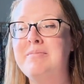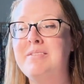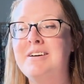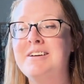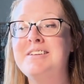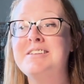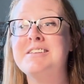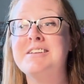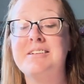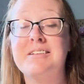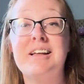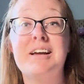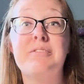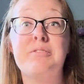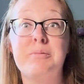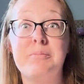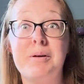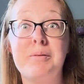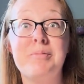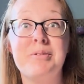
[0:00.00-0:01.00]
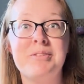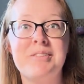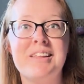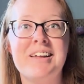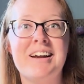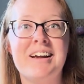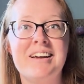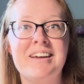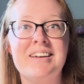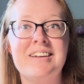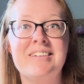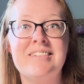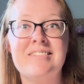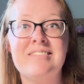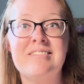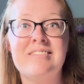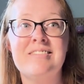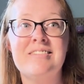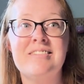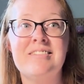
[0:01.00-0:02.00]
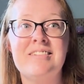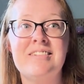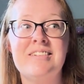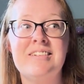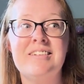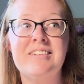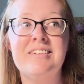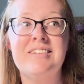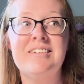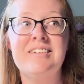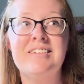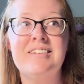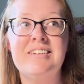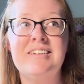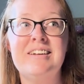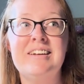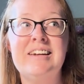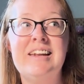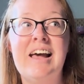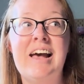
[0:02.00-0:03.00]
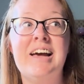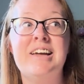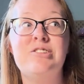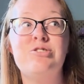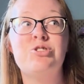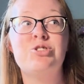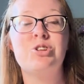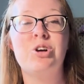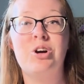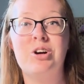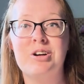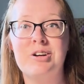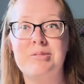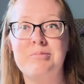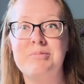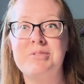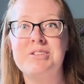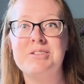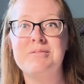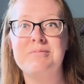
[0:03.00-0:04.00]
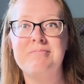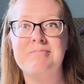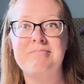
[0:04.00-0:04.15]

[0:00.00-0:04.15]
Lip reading: until I remembered that I had charmed